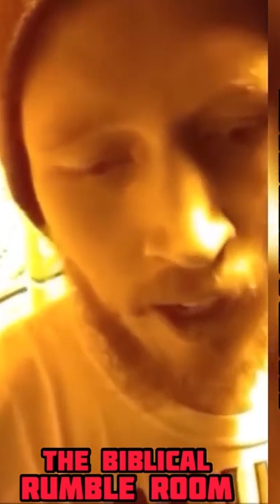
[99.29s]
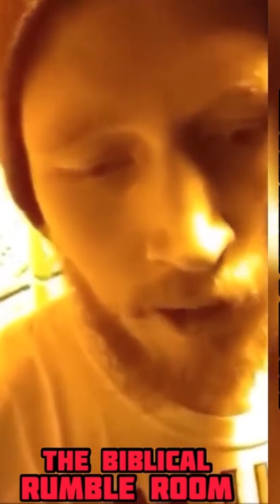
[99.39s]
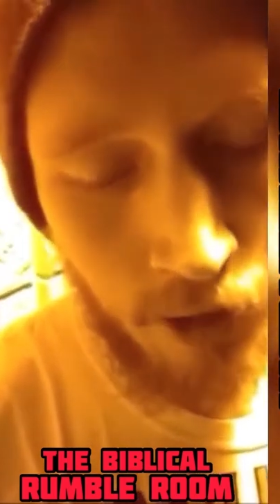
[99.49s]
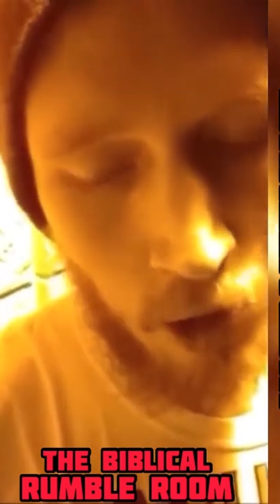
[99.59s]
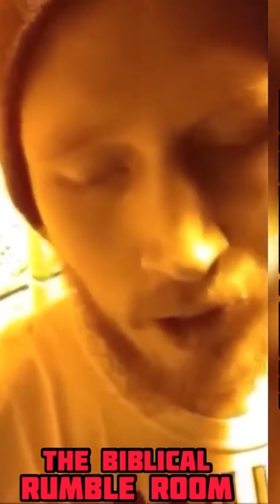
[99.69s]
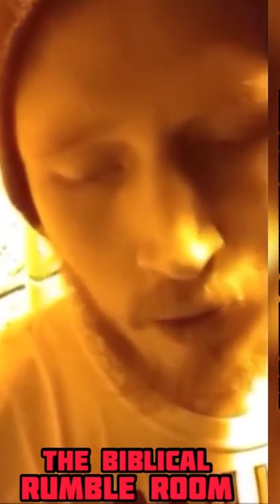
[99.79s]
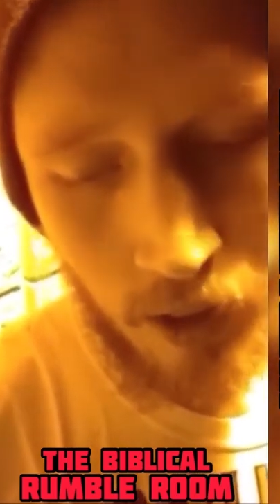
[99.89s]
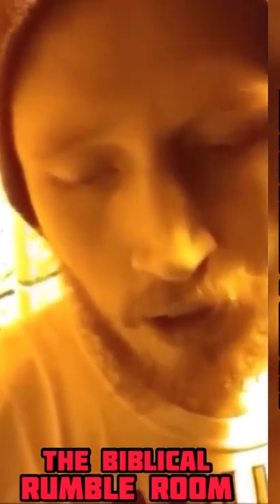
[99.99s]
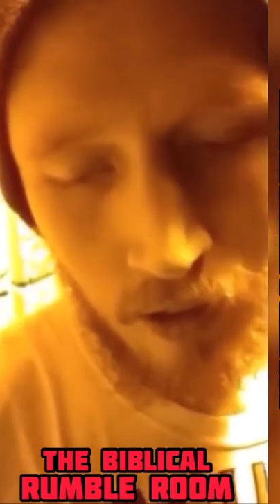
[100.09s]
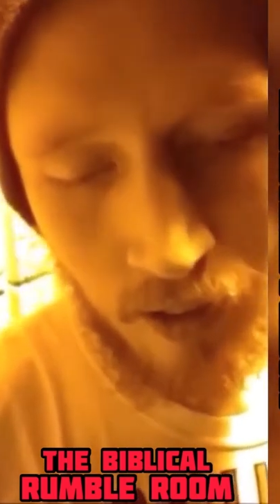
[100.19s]
Of course we
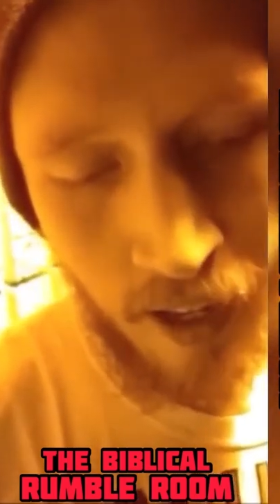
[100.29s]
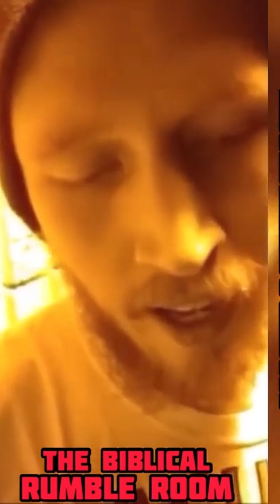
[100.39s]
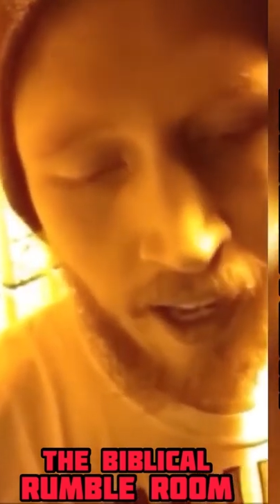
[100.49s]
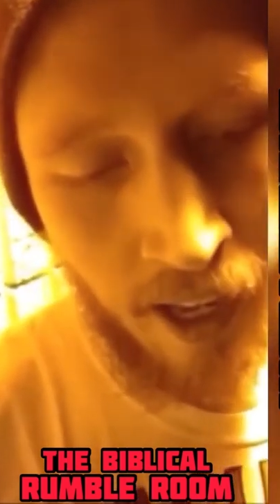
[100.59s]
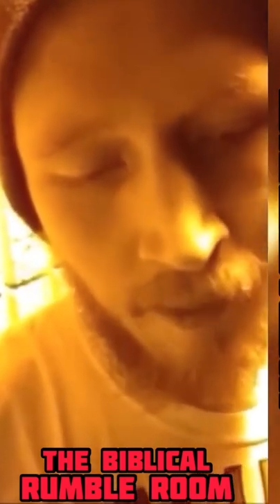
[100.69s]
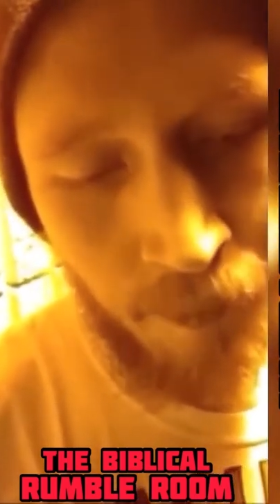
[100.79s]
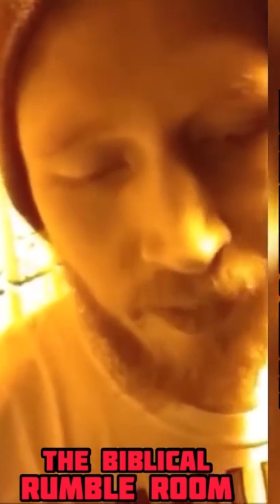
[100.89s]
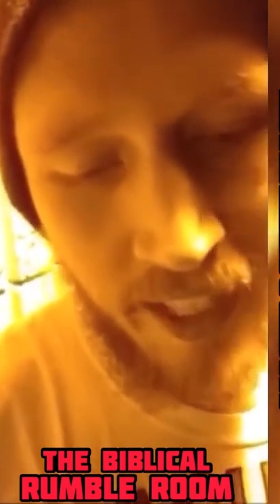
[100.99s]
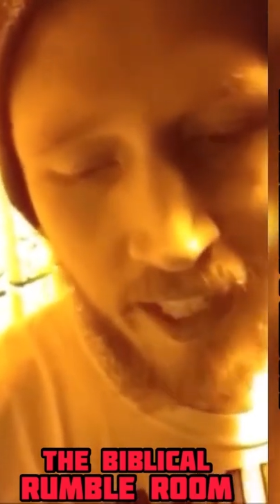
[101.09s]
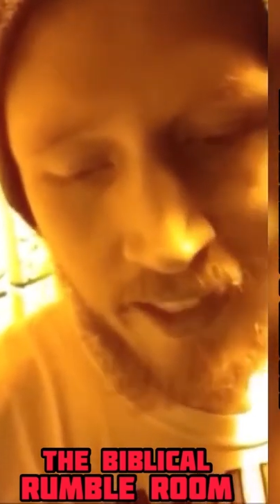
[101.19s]
don't
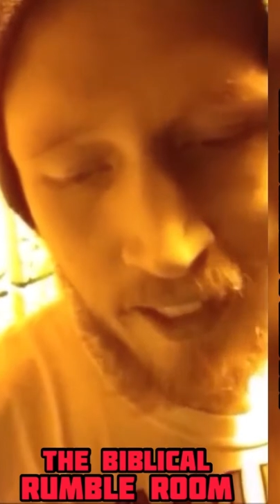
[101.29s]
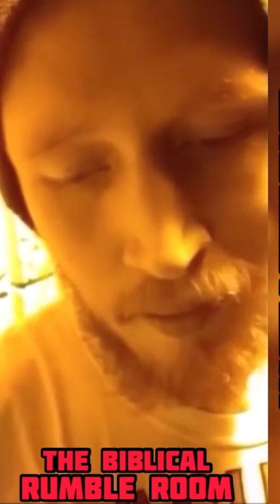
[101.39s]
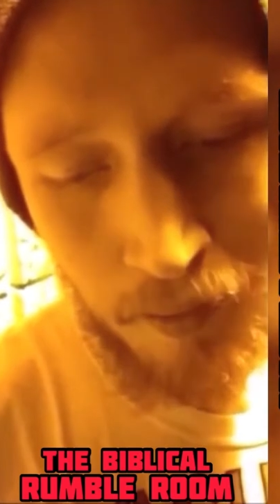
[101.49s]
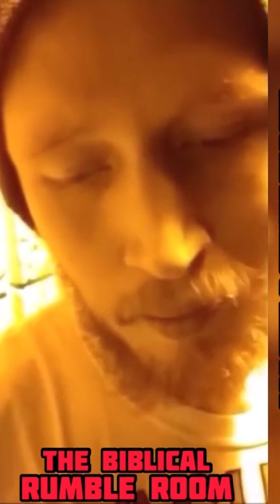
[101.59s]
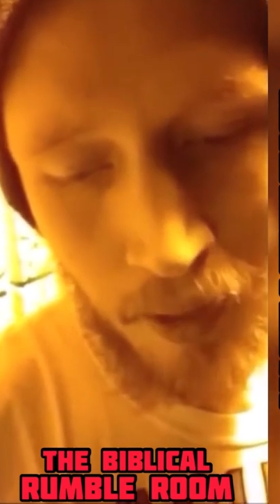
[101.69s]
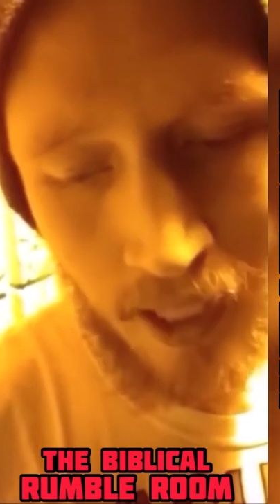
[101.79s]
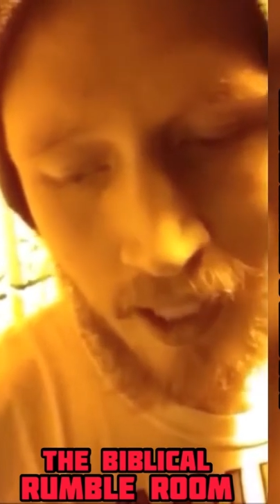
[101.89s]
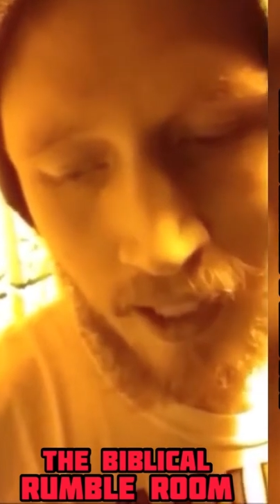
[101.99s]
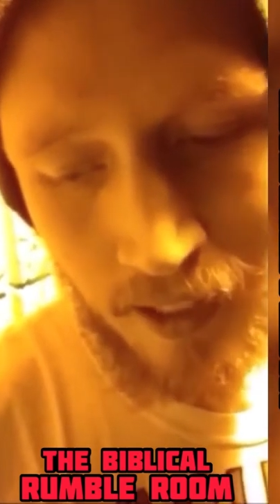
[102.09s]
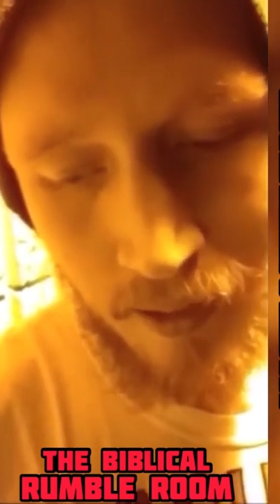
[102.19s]
need them, but
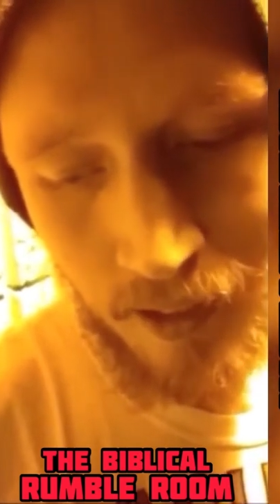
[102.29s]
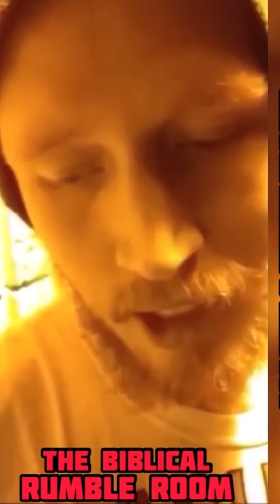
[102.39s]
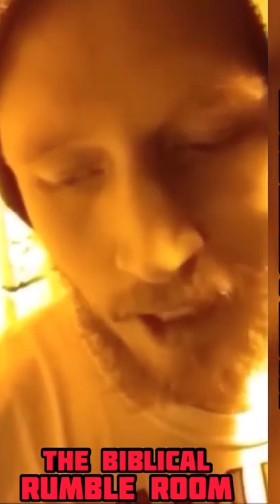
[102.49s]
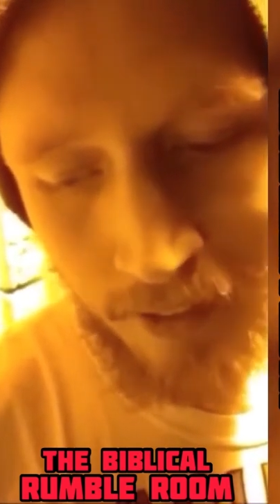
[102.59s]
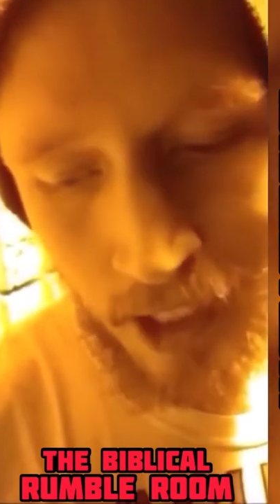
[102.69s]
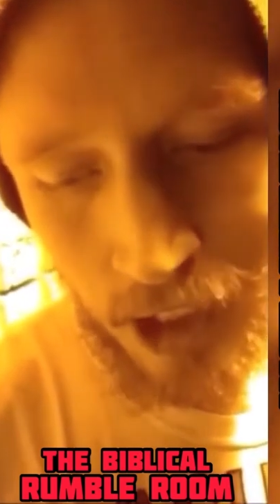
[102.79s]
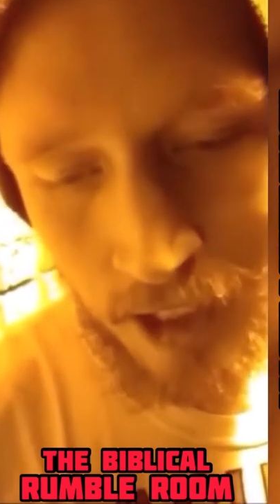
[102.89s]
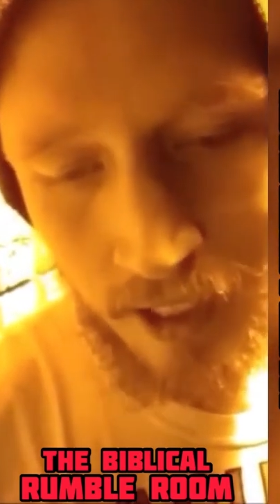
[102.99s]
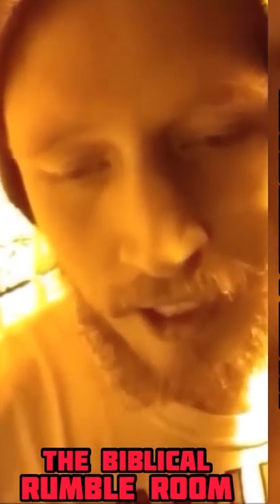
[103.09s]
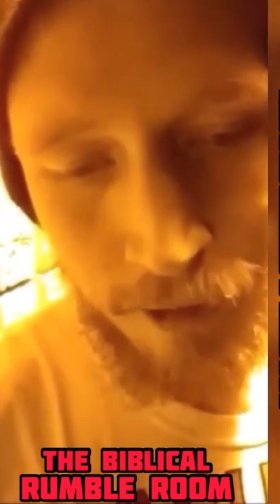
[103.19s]

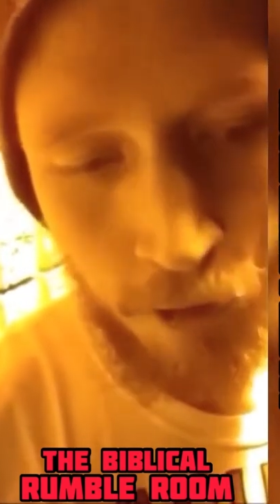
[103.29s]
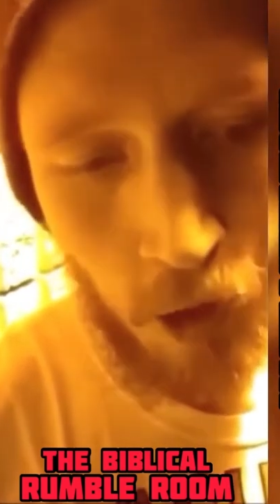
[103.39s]
salvation is for